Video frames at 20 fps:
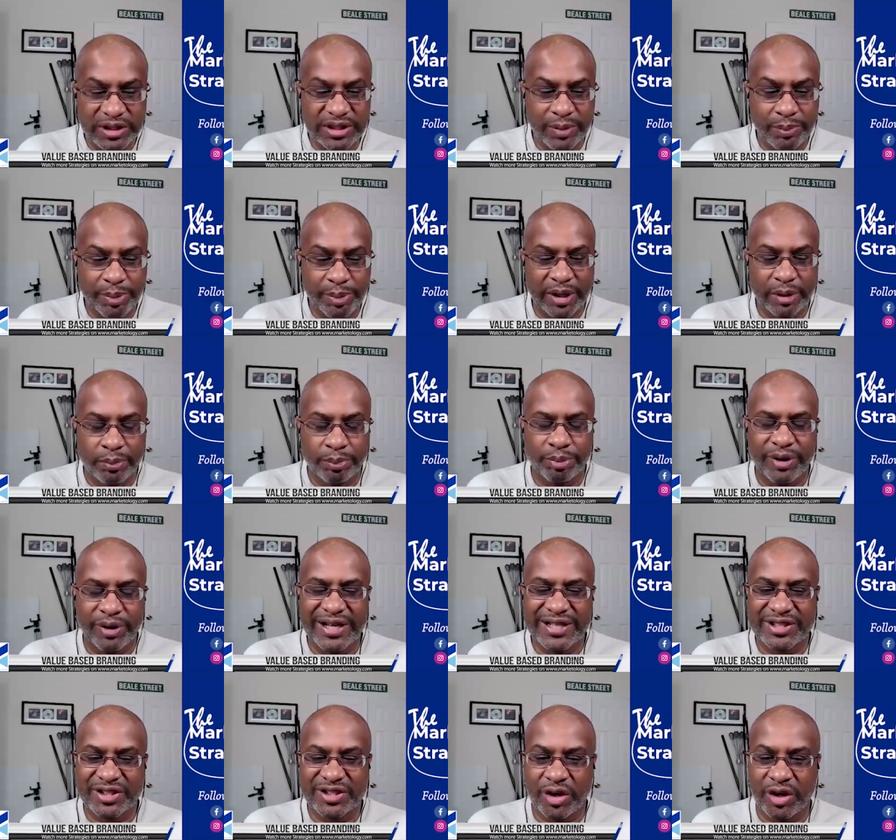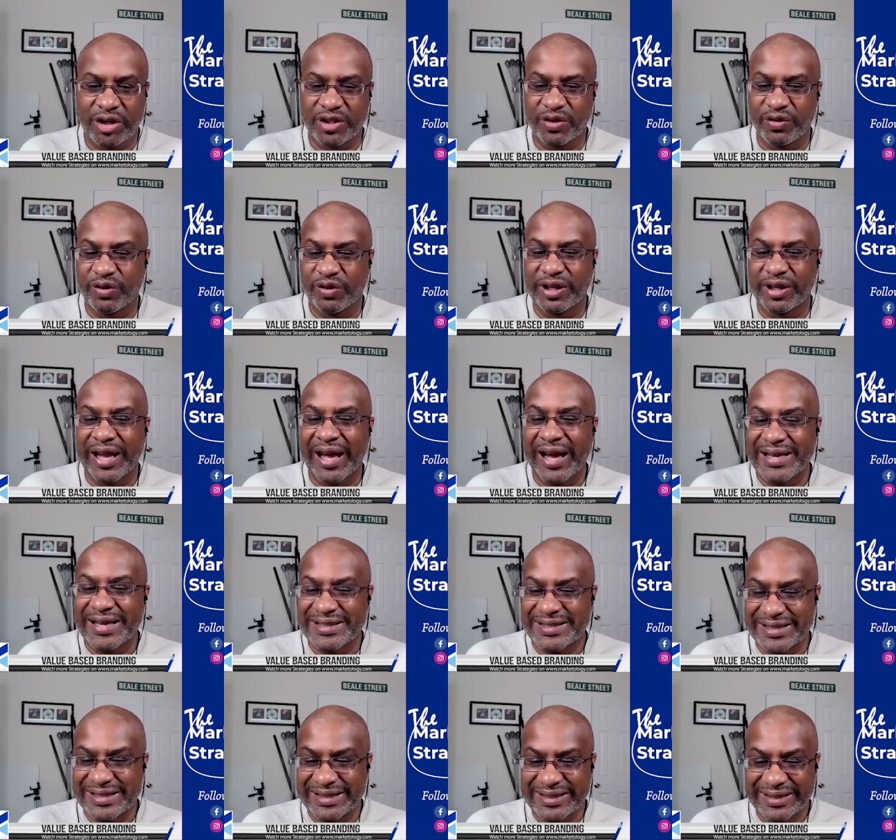the bigger brands start to
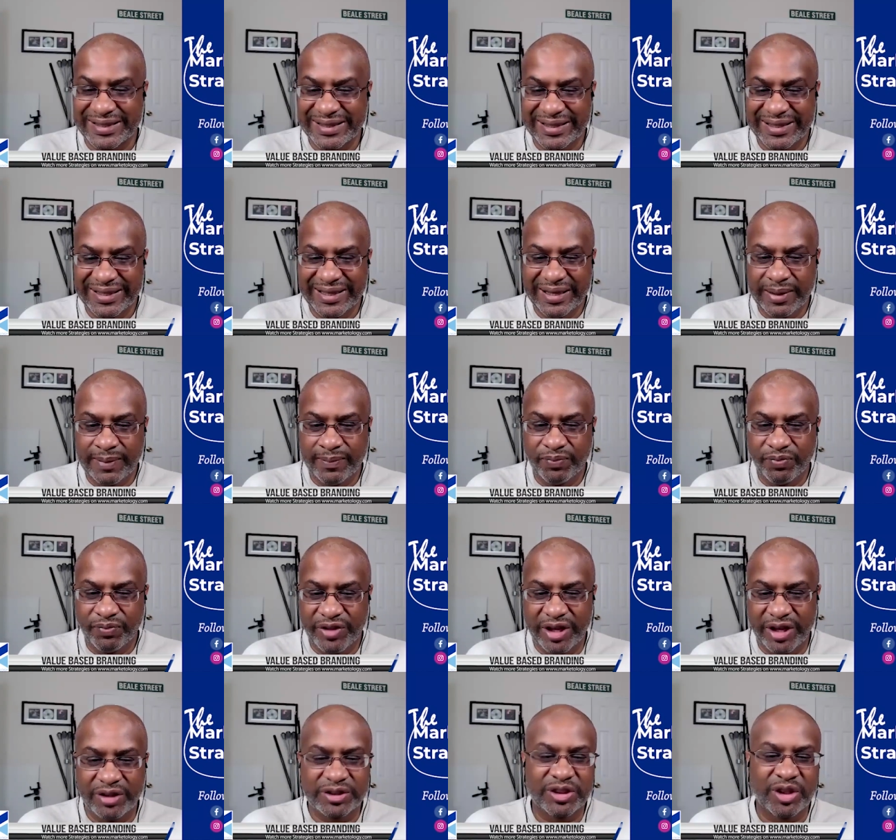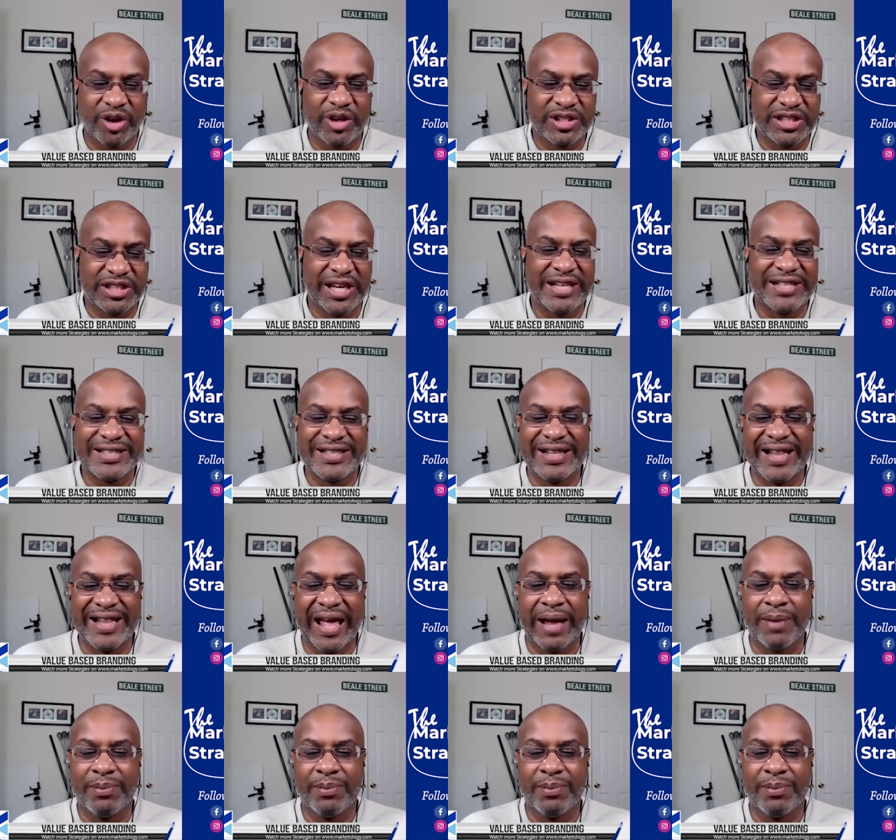realize it, they'll start chasing
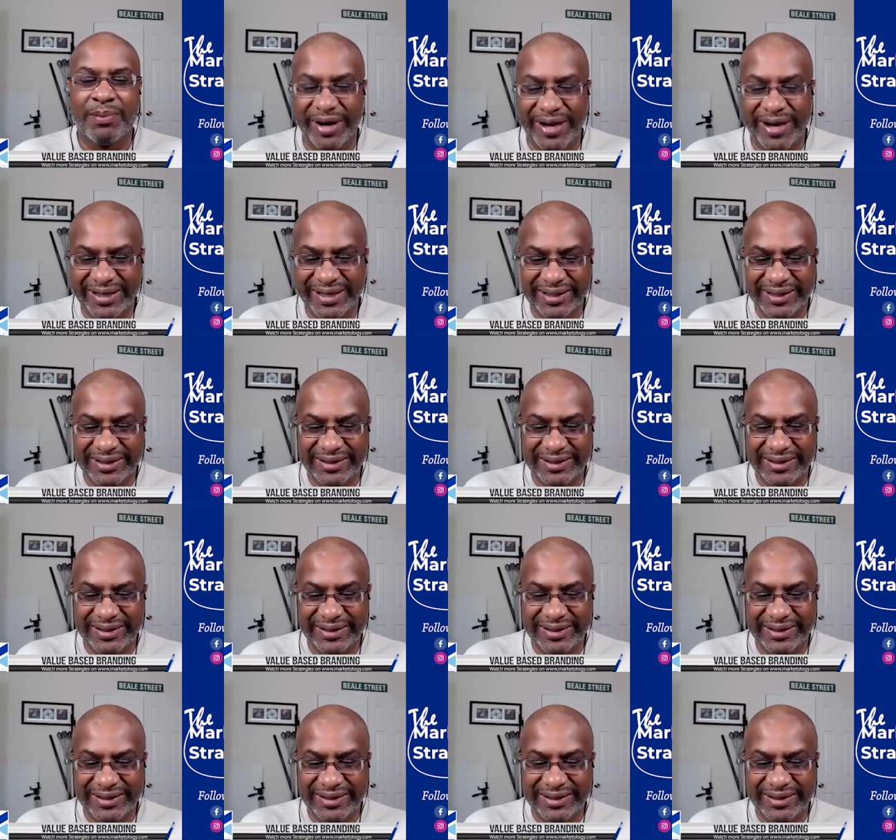that brand.